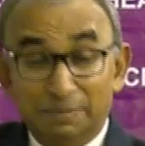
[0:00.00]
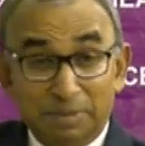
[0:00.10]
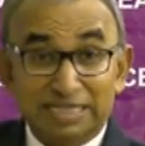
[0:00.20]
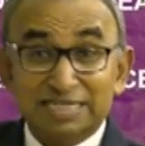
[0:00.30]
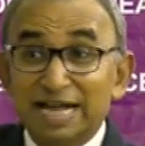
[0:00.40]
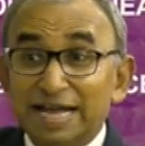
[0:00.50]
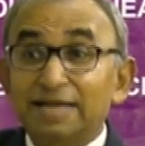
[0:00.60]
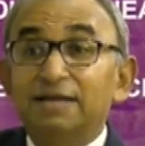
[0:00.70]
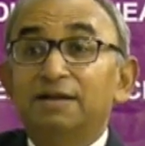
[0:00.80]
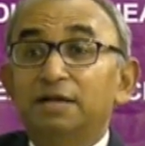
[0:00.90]
But this guy
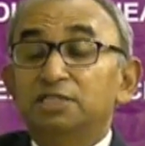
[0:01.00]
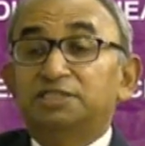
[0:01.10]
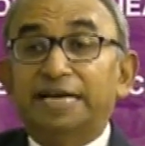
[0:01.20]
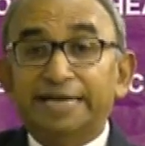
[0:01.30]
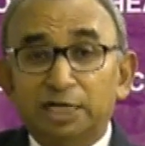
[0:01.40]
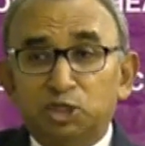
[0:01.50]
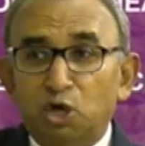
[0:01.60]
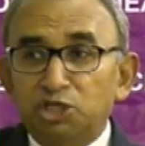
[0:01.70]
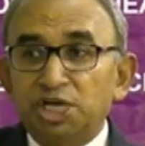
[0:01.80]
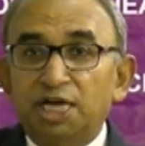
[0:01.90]
studied at
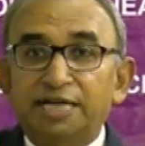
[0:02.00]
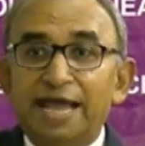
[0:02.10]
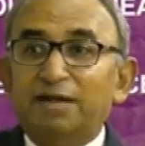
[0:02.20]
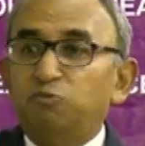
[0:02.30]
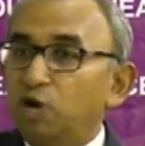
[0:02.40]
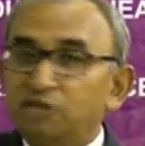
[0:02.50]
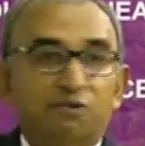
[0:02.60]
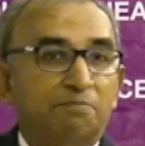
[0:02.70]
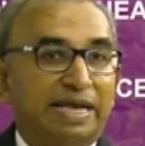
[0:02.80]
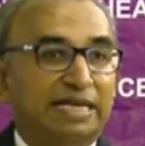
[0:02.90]
Georgia Tech, worked
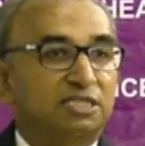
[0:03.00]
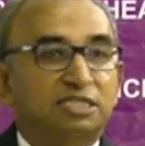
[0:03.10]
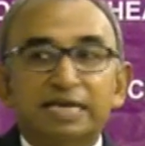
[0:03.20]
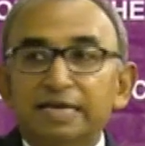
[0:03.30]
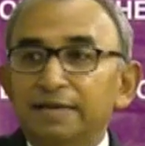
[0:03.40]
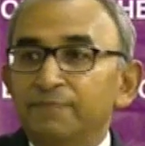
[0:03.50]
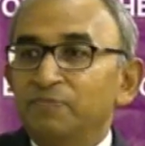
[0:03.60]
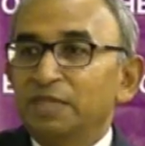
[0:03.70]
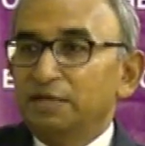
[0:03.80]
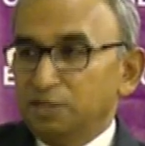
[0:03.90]
for McKinsey,
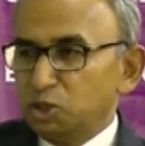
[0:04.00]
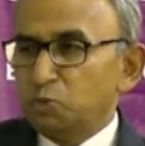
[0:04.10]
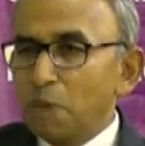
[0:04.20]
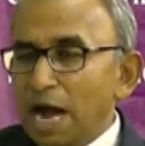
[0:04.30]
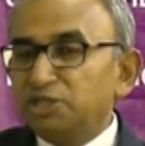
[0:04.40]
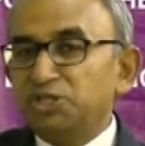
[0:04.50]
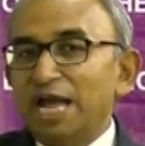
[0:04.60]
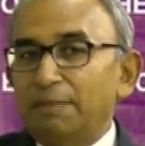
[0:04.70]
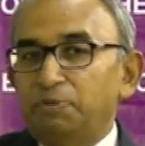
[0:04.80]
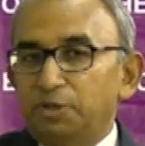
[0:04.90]
smart
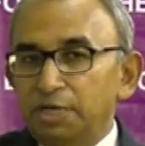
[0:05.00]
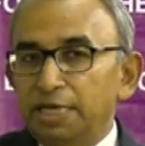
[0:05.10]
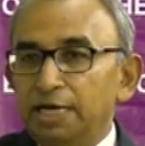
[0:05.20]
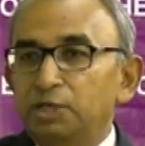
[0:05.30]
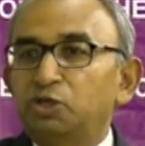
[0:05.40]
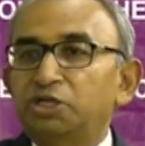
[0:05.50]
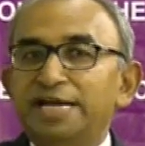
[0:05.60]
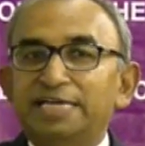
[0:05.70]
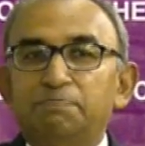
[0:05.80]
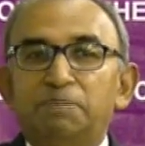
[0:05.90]
chap, here to
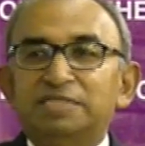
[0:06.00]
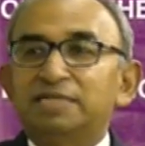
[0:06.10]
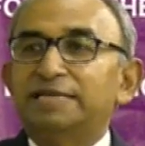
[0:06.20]
create a business.